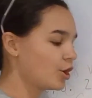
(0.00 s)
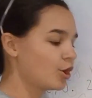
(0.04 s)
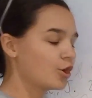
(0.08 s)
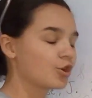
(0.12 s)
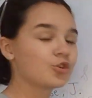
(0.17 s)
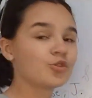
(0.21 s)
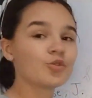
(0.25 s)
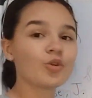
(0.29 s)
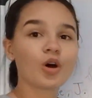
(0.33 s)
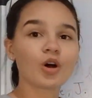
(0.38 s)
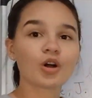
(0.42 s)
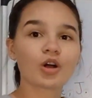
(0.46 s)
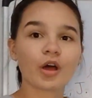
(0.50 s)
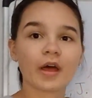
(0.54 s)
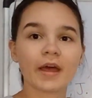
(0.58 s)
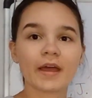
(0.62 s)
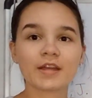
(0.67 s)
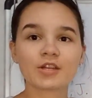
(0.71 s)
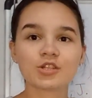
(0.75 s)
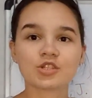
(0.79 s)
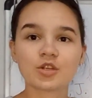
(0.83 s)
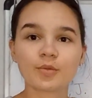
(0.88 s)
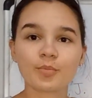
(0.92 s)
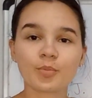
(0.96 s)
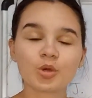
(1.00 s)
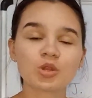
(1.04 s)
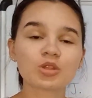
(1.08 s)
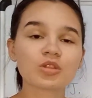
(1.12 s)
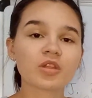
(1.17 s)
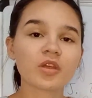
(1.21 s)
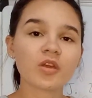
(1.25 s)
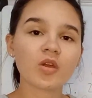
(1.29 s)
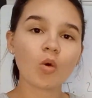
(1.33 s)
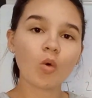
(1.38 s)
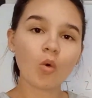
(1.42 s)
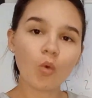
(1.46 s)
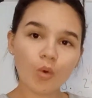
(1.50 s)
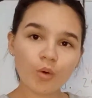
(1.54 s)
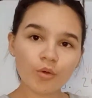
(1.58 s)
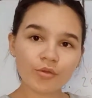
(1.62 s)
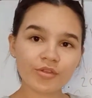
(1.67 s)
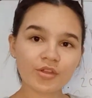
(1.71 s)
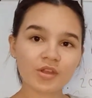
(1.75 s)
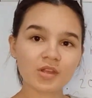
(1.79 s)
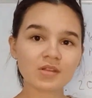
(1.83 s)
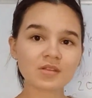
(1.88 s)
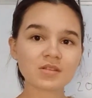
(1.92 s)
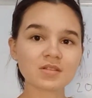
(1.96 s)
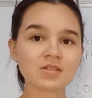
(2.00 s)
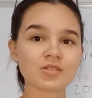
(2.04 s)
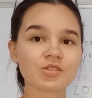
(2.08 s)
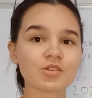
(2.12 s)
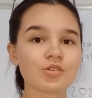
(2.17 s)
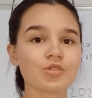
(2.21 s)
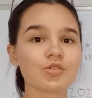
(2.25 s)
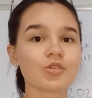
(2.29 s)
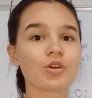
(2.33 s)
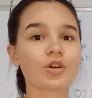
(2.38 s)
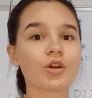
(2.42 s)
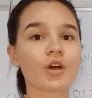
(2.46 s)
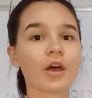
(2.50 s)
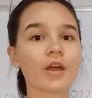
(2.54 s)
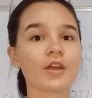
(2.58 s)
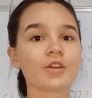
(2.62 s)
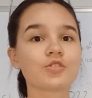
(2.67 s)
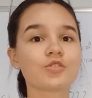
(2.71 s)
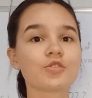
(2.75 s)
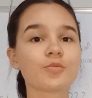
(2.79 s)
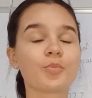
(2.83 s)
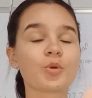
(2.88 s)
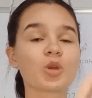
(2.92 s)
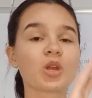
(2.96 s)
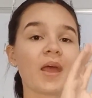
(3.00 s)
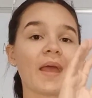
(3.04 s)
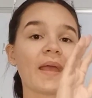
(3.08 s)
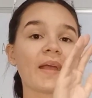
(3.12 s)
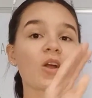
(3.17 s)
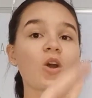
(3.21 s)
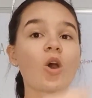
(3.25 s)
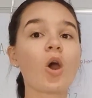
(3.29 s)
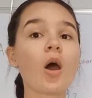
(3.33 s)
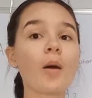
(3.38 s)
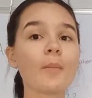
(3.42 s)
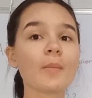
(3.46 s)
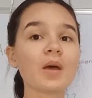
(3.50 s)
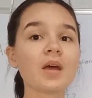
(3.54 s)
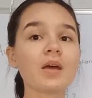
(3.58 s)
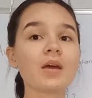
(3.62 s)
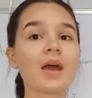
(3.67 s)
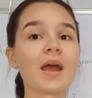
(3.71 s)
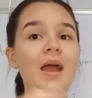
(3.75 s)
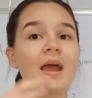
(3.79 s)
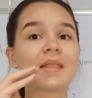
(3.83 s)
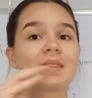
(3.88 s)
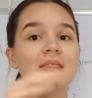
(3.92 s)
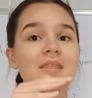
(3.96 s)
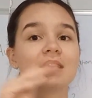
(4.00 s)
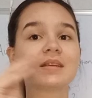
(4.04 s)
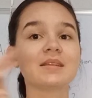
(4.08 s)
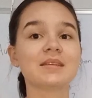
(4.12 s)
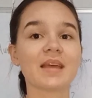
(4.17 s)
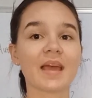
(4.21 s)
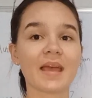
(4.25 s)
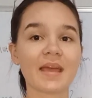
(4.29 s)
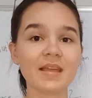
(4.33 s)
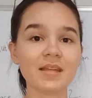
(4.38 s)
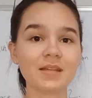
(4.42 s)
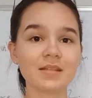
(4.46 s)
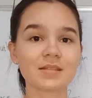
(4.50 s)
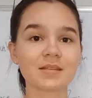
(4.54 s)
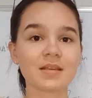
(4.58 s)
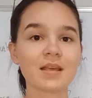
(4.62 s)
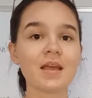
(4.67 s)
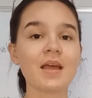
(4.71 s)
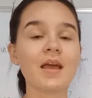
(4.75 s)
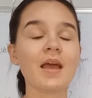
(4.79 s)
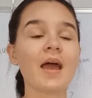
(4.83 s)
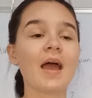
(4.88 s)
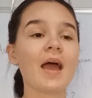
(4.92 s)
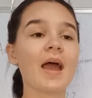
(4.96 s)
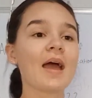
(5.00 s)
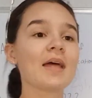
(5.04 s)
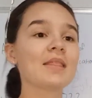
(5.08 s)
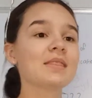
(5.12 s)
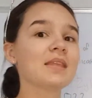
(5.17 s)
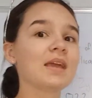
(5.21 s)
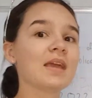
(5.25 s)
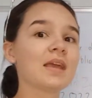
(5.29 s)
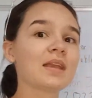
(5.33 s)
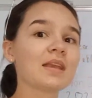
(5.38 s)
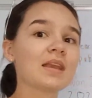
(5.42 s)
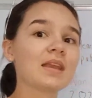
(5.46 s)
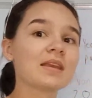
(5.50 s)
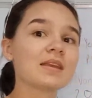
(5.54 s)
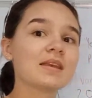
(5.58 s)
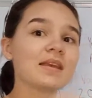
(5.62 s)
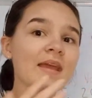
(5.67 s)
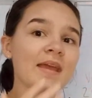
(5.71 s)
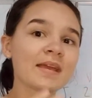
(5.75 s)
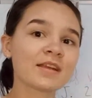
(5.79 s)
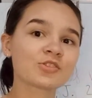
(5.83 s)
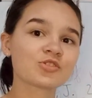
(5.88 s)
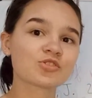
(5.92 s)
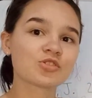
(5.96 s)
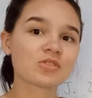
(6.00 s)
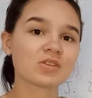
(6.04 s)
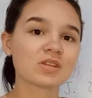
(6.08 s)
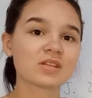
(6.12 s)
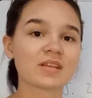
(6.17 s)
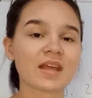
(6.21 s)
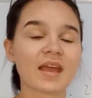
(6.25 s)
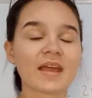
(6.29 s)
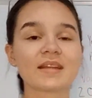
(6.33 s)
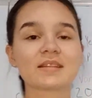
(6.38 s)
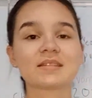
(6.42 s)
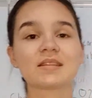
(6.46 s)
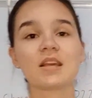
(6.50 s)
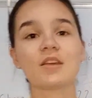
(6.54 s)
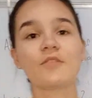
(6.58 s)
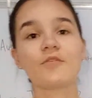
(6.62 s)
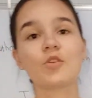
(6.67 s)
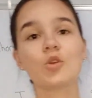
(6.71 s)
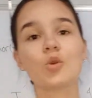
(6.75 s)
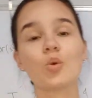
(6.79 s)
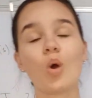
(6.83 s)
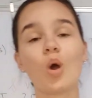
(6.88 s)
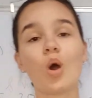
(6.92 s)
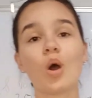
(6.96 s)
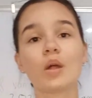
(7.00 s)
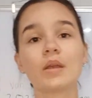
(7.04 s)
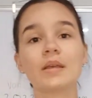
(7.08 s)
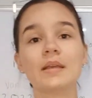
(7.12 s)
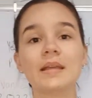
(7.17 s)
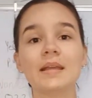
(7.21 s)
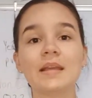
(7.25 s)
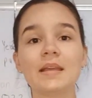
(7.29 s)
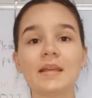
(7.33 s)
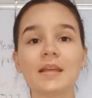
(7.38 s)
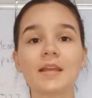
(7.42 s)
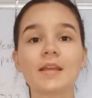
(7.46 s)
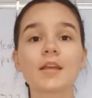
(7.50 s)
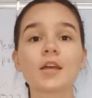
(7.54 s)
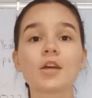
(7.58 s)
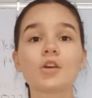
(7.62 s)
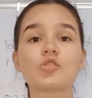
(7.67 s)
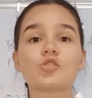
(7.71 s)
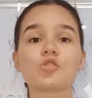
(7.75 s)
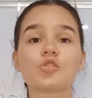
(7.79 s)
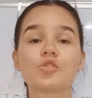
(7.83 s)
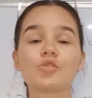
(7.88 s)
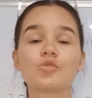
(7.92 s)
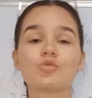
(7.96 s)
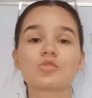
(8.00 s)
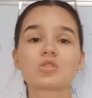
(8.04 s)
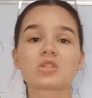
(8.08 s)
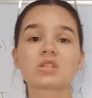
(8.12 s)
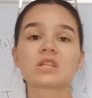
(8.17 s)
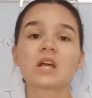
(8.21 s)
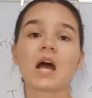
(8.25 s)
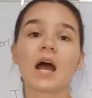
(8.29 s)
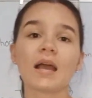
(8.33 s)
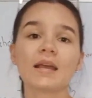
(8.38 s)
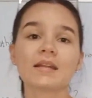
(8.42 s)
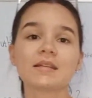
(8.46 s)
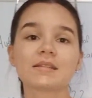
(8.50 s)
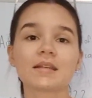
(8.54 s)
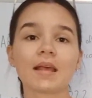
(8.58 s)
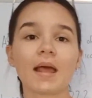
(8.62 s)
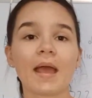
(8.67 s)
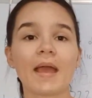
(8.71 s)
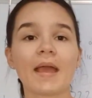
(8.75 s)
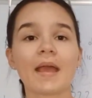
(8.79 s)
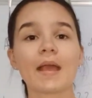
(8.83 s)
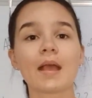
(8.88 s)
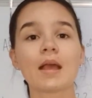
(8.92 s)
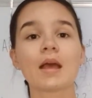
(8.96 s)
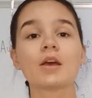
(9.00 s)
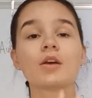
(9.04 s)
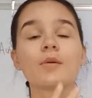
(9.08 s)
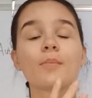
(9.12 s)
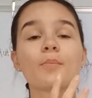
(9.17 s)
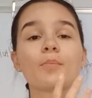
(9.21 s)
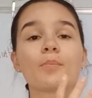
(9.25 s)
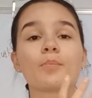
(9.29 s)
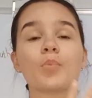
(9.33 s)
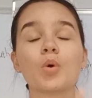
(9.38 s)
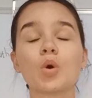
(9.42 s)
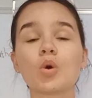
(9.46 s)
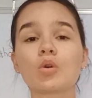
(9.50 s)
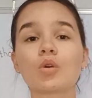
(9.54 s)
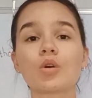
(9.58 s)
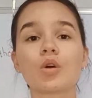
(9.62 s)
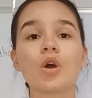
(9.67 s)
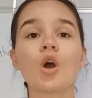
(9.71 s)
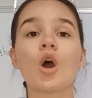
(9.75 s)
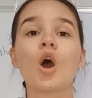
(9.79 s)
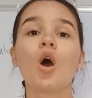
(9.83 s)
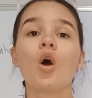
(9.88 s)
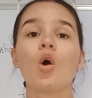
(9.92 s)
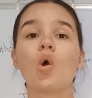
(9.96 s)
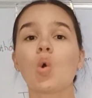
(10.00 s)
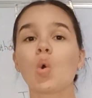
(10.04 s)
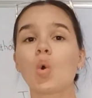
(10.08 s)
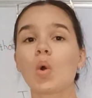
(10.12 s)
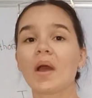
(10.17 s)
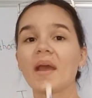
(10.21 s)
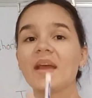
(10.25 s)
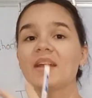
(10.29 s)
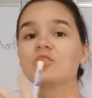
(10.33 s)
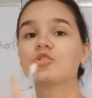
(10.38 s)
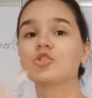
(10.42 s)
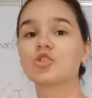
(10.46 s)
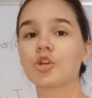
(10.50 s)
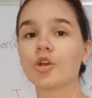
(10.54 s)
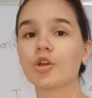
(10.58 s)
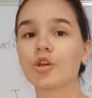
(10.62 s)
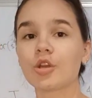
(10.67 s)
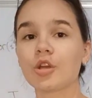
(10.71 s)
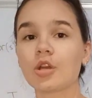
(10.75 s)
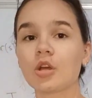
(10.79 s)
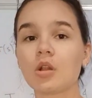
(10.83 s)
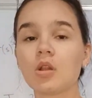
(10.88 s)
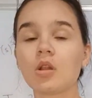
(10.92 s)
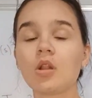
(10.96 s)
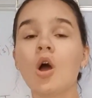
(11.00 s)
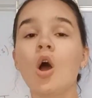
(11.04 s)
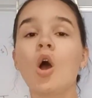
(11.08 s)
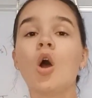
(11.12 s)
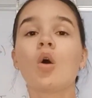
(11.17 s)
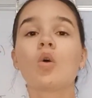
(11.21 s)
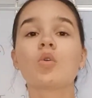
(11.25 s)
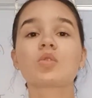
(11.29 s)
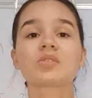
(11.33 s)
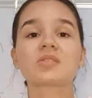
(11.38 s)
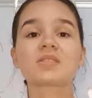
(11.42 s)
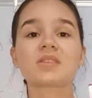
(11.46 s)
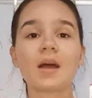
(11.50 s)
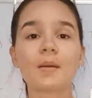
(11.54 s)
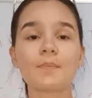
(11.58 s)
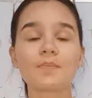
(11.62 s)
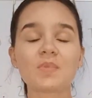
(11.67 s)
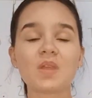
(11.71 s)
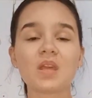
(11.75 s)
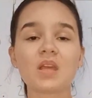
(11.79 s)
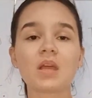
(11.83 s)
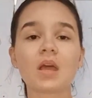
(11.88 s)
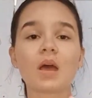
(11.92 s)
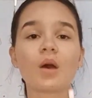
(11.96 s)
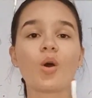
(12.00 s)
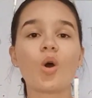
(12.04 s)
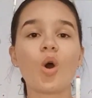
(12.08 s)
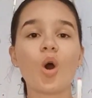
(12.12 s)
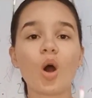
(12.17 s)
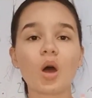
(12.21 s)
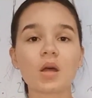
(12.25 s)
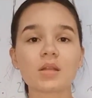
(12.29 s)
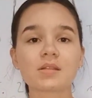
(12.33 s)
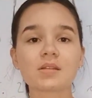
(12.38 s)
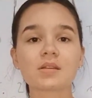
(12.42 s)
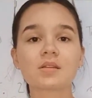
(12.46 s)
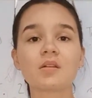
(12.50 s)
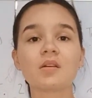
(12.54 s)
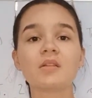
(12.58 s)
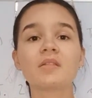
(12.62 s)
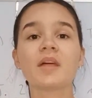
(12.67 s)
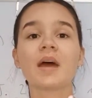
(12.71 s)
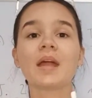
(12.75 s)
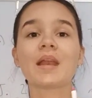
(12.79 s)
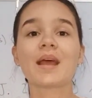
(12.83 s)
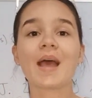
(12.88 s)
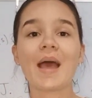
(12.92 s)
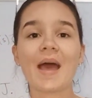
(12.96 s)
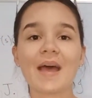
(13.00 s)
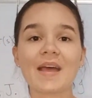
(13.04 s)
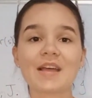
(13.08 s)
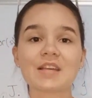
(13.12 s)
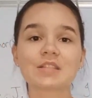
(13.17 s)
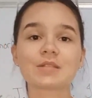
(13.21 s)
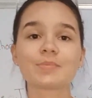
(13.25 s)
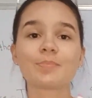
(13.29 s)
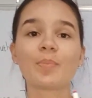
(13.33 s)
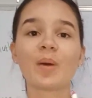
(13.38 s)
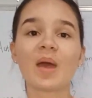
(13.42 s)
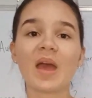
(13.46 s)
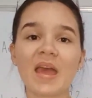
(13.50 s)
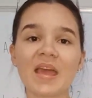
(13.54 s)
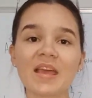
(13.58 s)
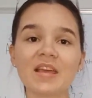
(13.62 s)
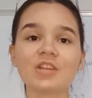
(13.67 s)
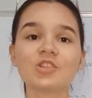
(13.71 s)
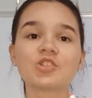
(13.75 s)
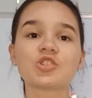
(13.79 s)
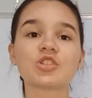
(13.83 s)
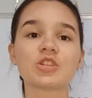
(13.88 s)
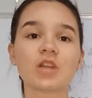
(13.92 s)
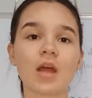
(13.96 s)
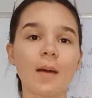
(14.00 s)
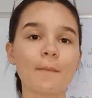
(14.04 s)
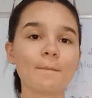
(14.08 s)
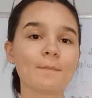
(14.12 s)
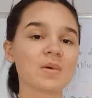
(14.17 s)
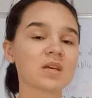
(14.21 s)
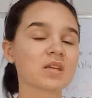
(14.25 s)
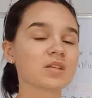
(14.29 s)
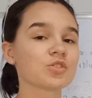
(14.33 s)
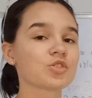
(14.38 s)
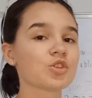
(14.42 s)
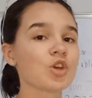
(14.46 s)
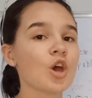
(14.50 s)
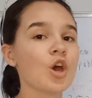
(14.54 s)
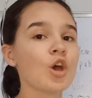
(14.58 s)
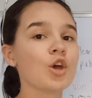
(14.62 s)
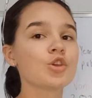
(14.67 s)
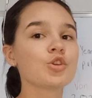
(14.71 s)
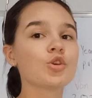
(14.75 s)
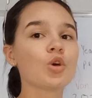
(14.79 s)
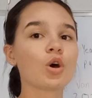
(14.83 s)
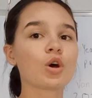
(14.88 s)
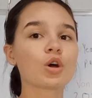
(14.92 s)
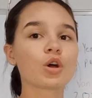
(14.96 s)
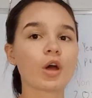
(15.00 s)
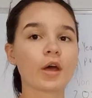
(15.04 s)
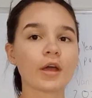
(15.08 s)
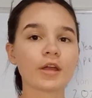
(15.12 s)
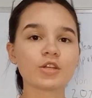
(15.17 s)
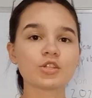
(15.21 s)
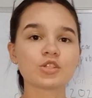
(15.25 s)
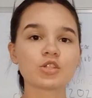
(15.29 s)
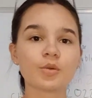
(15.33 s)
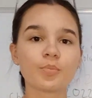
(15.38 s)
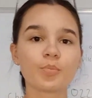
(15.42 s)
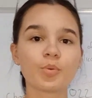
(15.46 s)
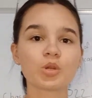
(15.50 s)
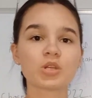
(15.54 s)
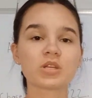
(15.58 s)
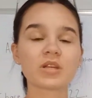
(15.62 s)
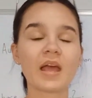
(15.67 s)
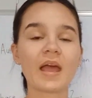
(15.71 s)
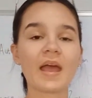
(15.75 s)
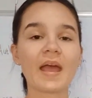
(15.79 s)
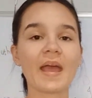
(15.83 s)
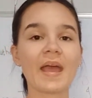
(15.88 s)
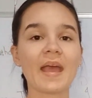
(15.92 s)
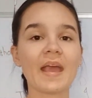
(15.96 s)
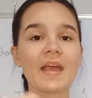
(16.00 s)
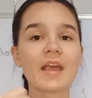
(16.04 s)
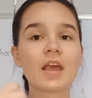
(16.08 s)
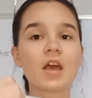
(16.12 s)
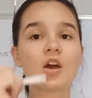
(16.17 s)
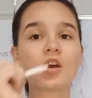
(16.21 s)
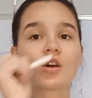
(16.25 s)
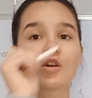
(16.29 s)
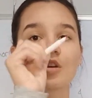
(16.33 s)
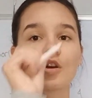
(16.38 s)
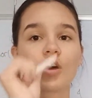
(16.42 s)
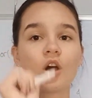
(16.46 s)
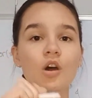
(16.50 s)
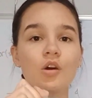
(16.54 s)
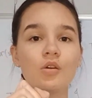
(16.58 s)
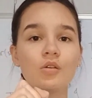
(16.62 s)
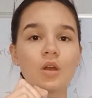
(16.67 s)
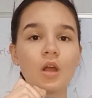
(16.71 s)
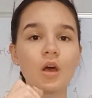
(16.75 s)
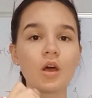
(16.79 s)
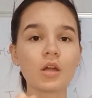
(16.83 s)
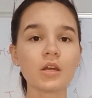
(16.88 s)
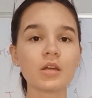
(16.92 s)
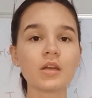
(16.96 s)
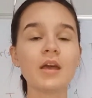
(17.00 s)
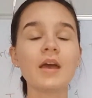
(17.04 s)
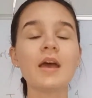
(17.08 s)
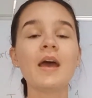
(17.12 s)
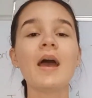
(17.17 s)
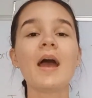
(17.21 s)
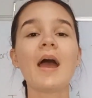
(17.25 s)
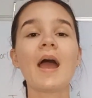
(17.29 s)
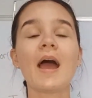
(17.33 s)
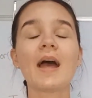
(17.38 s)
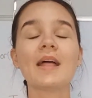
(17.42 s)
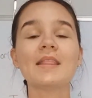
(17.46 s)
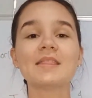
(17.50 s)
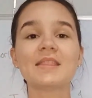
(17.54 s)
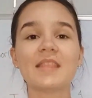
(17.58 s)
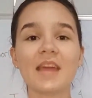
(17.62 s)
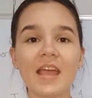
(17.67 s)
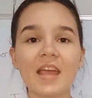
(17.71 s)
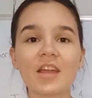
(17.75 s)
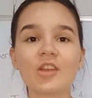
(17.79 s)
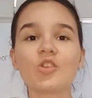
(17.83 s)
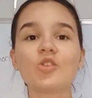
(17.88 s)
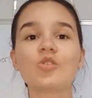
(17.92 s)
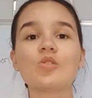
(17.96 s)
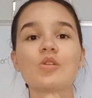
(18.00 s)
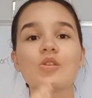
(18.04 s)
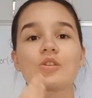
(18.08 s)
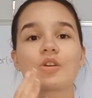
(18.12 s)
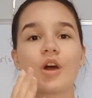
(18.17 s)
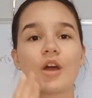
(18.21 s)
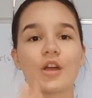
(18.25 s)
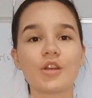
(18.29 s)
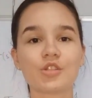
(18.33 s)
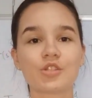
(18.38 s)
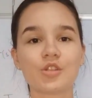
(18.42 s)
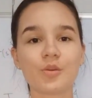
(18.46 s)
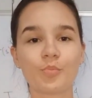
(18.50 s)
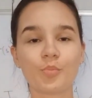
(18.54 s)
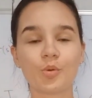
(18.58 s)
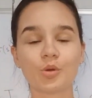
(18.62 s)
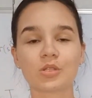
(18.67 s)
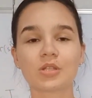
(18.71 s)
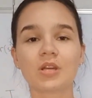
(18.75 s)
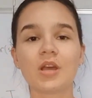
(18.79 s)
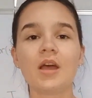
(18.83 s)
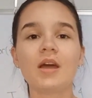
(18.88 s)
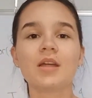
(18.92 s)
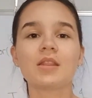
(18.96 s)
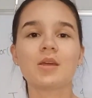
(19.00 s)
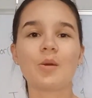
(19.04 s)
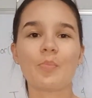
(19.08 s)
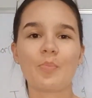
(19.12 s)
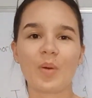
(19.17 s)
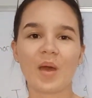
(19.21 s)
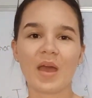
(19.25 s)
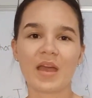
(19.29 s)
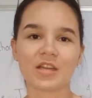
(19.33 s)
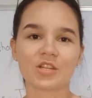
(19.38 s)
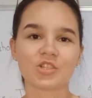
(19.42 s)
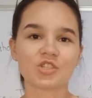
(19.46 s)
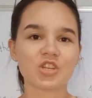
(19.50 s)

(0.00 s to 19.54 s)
You are going to put the authors, you're going to put a comma and the date. And then next to the date, if you are needing to cite a book or a journal or something, an article that has page numbers, you're going to put a colon and then you're going to put the page